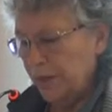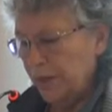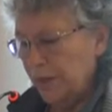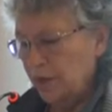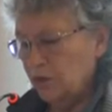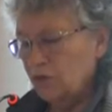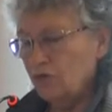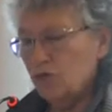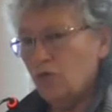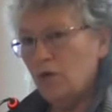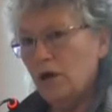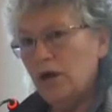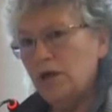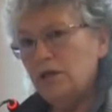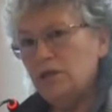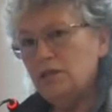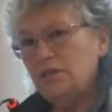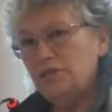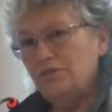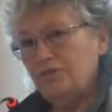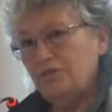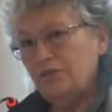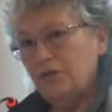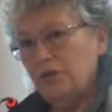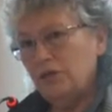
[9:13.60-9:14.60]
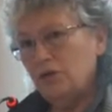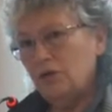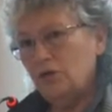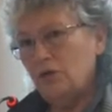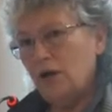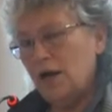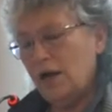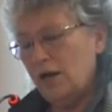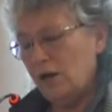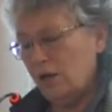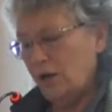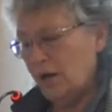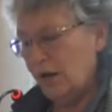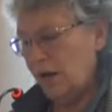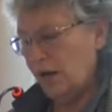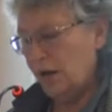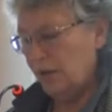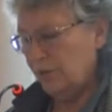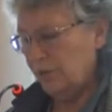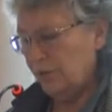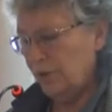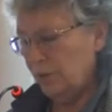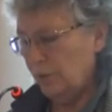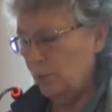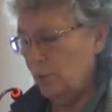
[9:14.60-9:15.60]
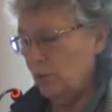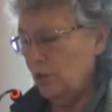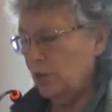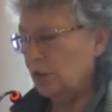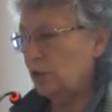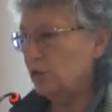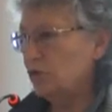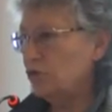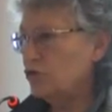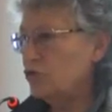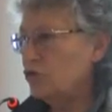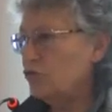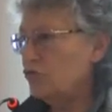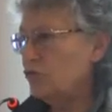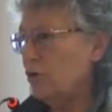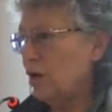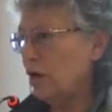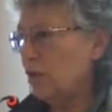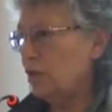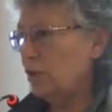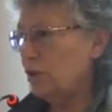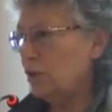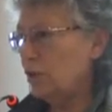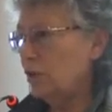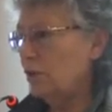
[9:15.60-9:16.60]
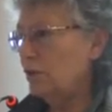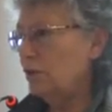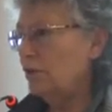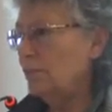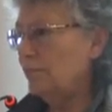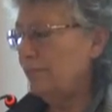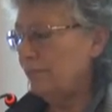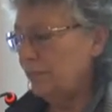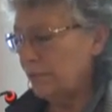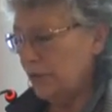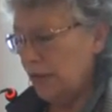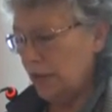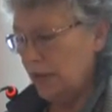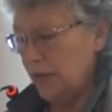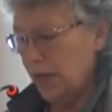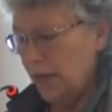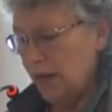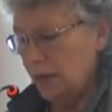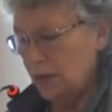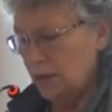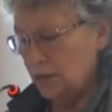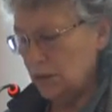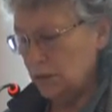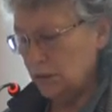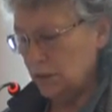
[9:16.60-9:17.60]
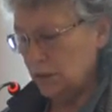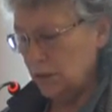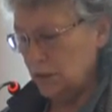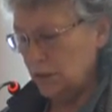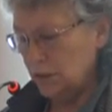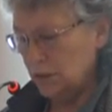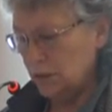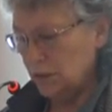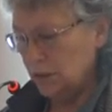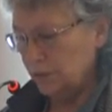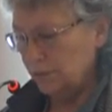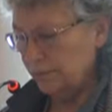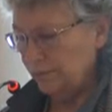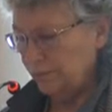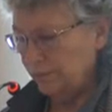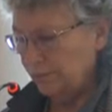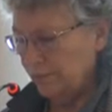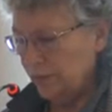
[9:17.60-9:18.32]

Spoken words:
and trying to figure out how they were constructed, analysis.